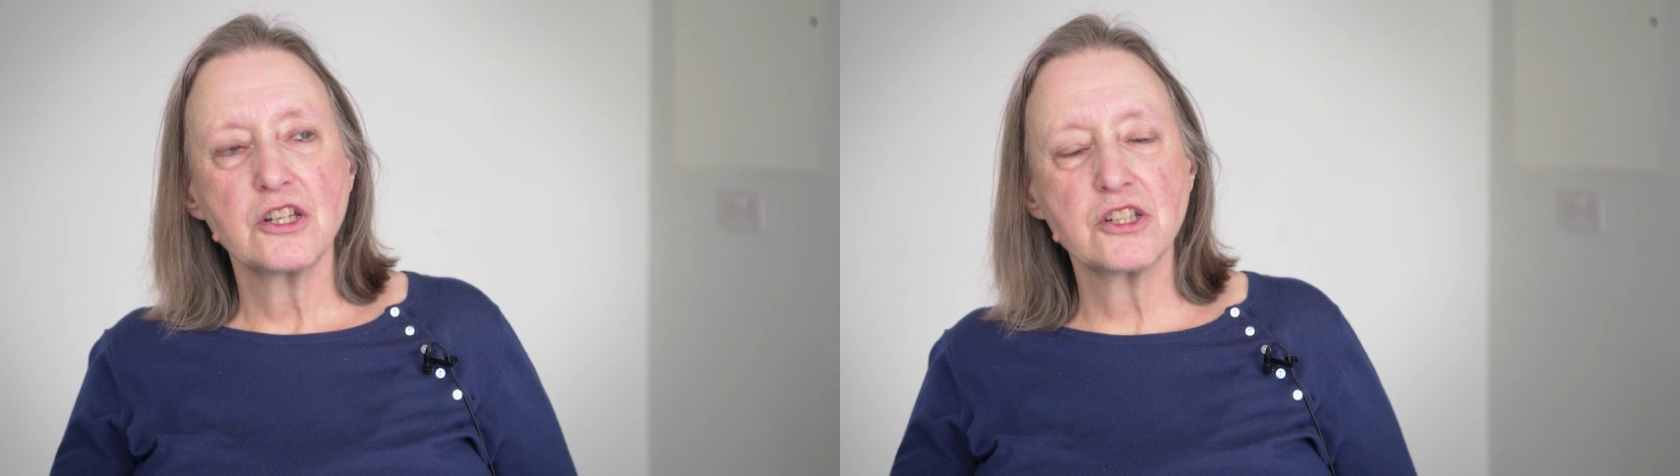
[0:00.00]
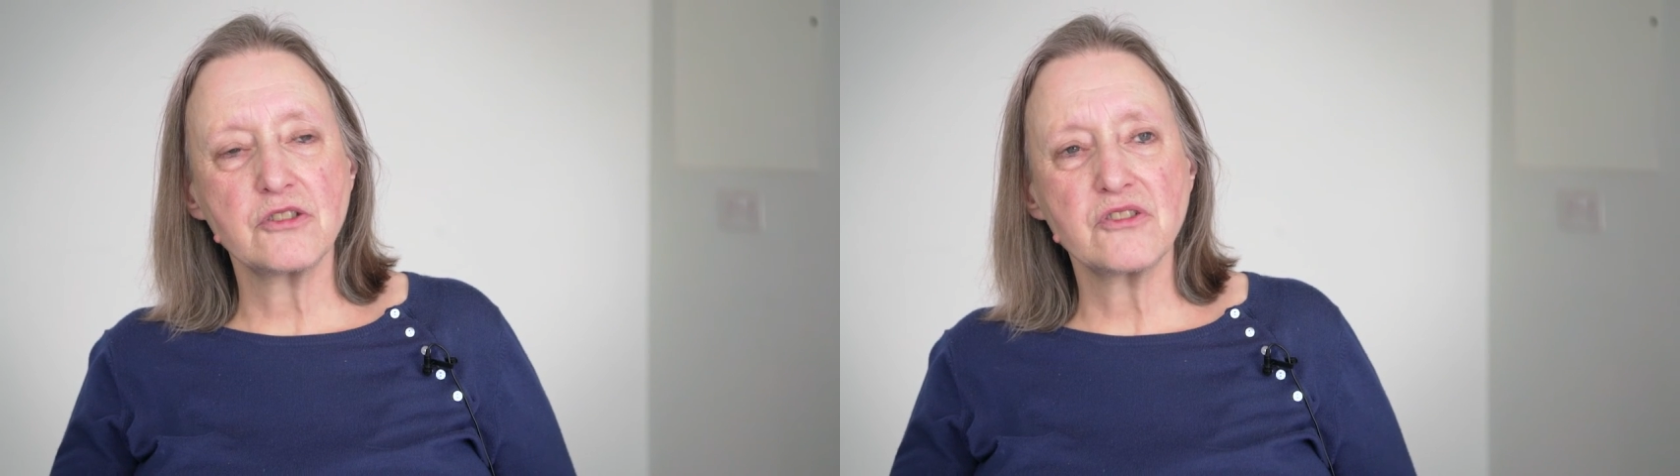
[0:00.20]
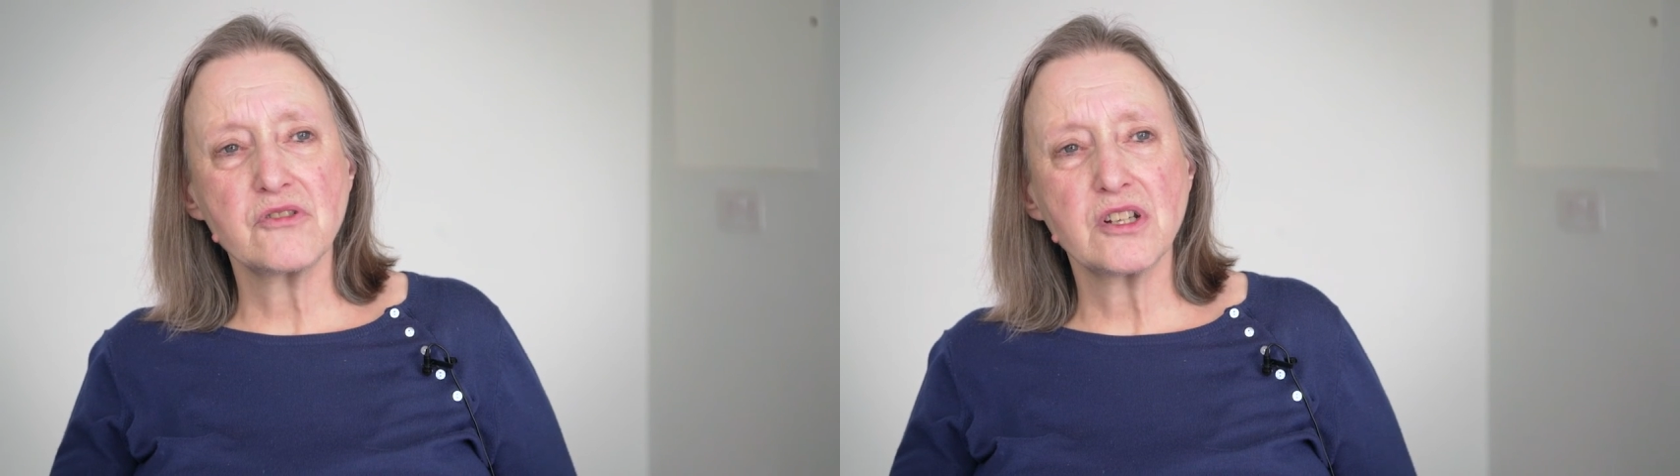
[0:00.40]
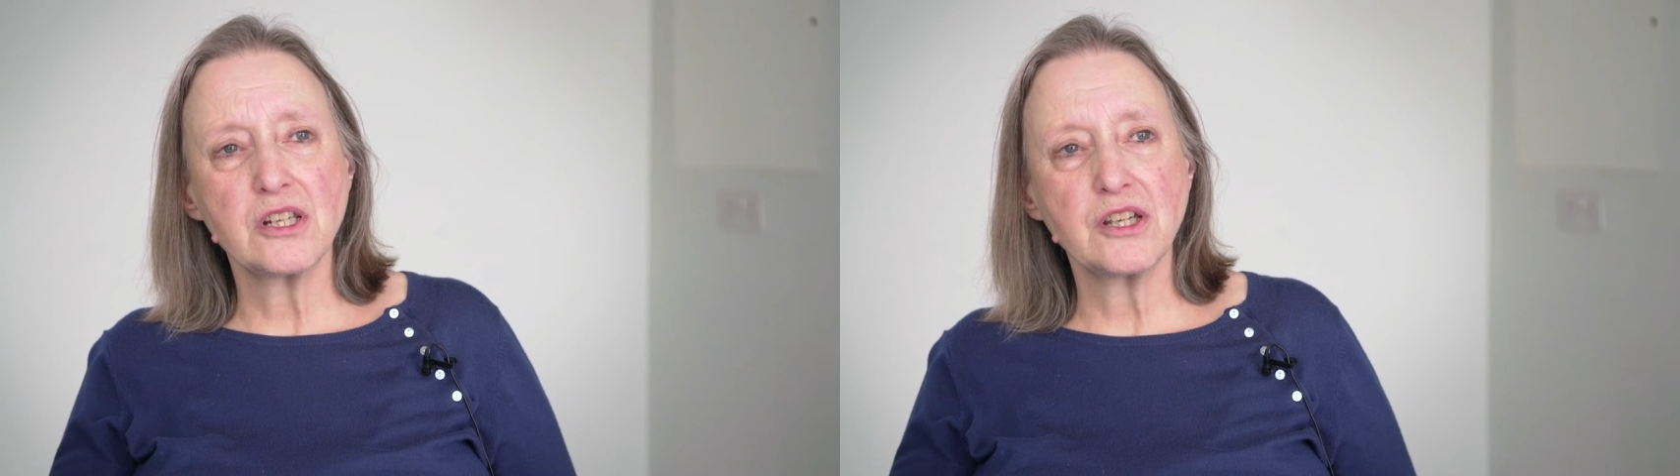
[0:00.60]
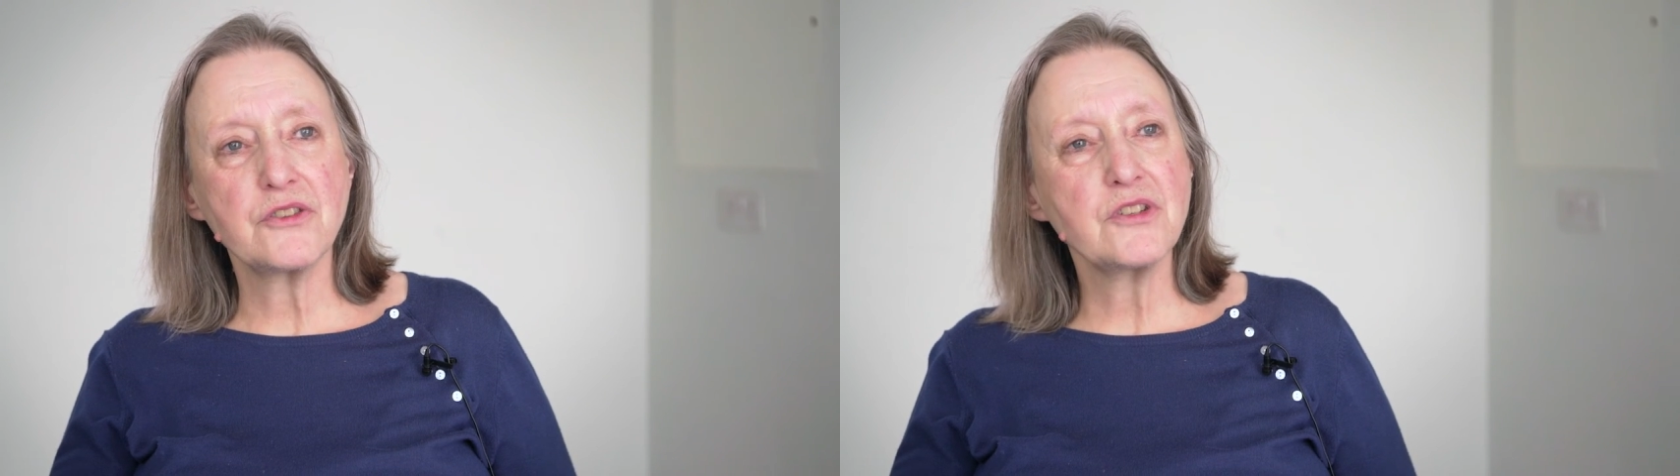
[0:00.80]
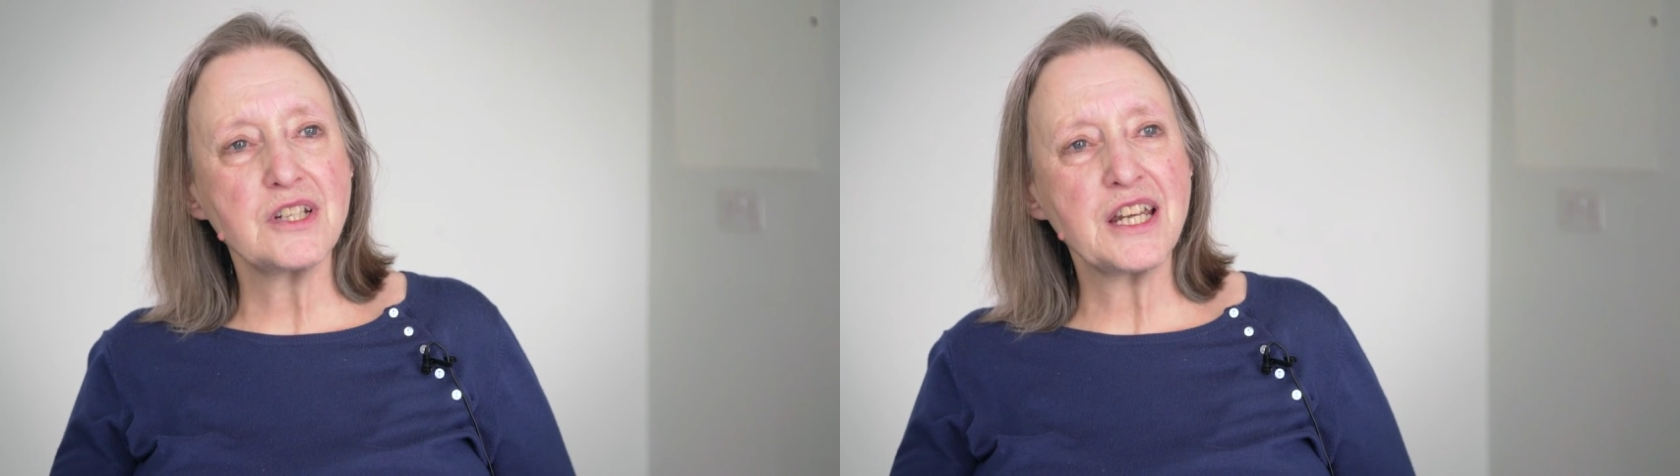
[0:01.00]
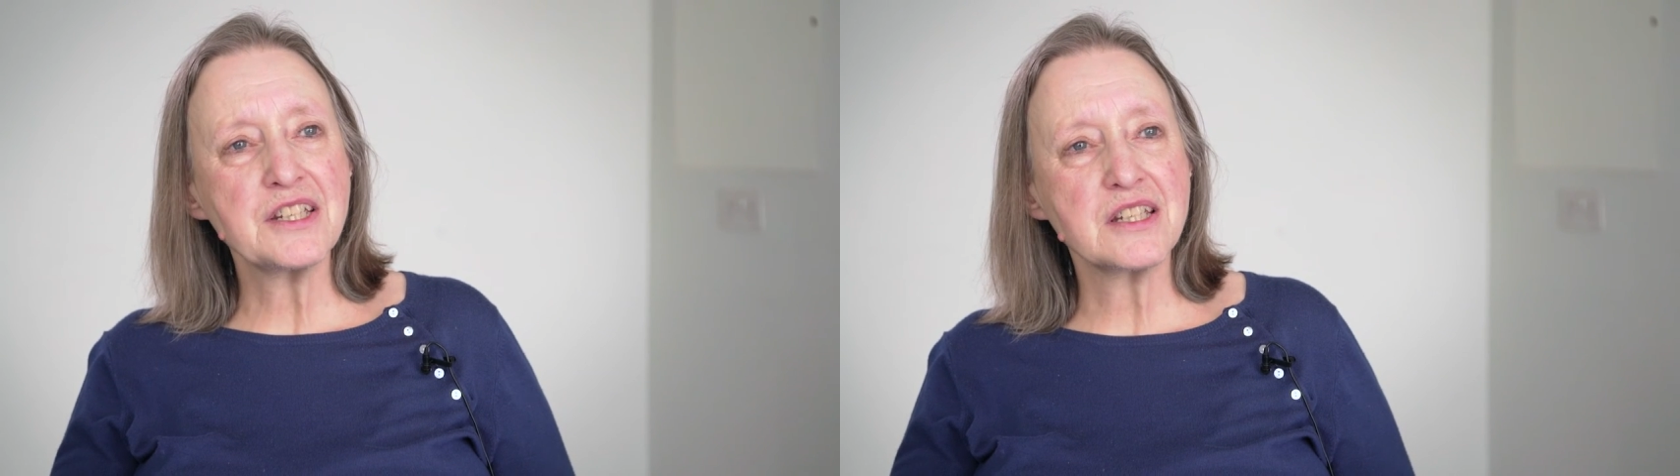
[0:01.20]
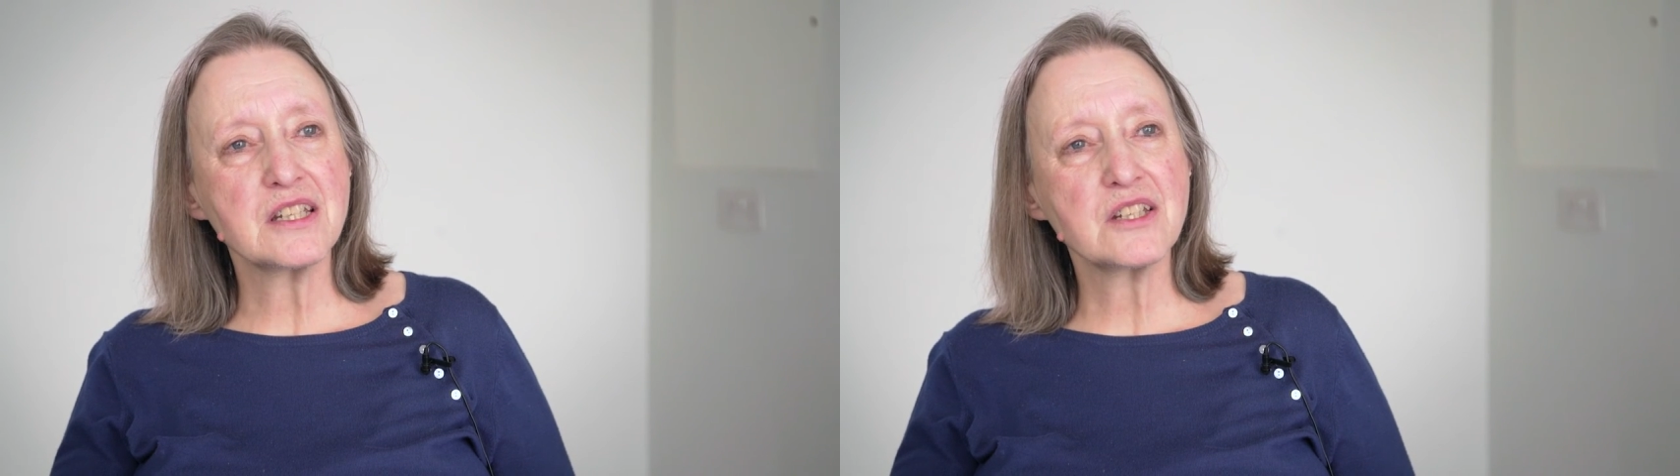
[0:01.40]
to learn the
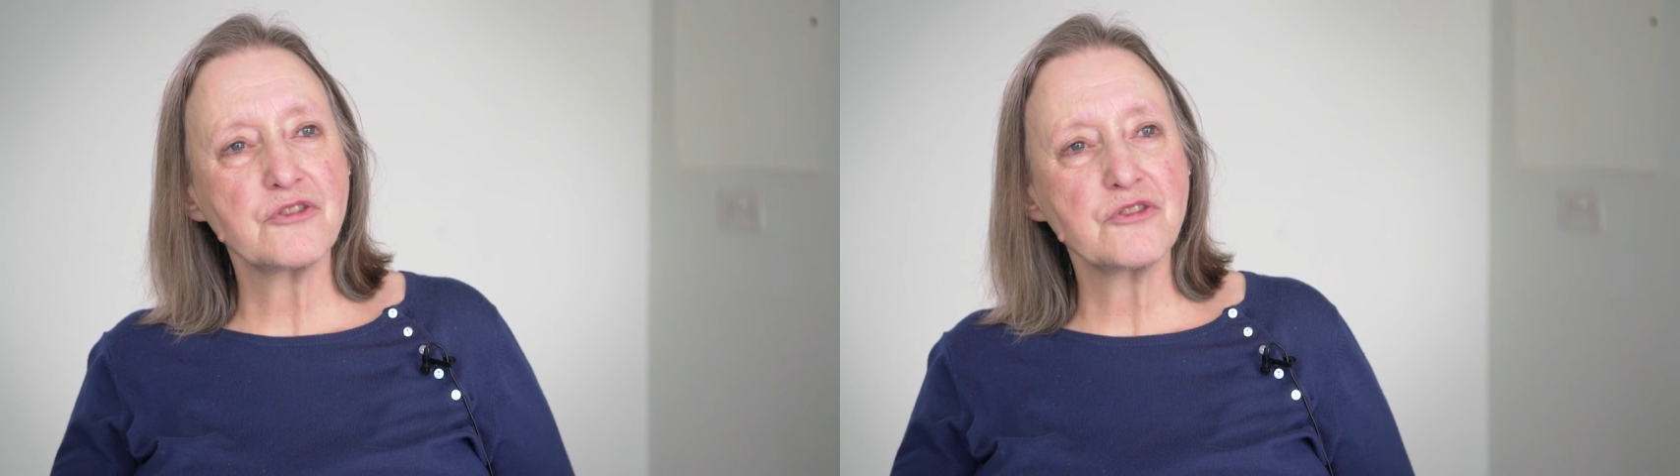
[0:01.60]
lessons